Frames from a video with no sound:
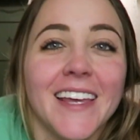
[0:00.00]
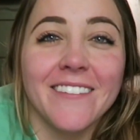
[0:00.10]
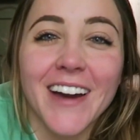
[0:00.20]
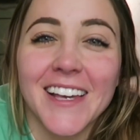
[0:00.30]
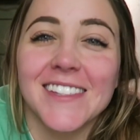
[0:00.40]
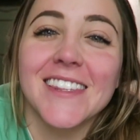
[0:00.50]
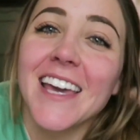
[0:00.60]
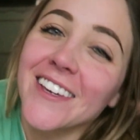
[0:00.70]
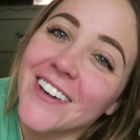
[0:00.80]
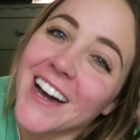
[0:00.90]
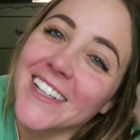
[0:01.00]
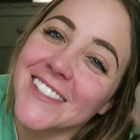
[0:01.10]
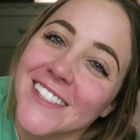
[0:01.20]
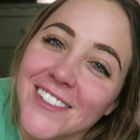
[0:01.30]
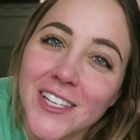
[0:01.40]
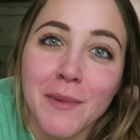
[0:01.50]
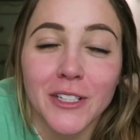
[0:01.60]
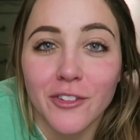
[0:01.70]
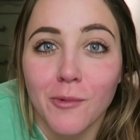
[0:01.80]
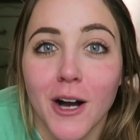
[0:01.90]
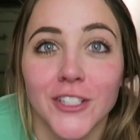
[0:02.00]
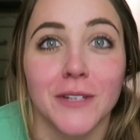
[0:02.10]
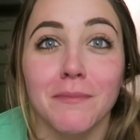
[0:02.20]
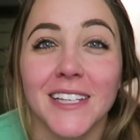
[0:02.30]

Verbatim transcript: Anyways, thank you guys so, so much for watching.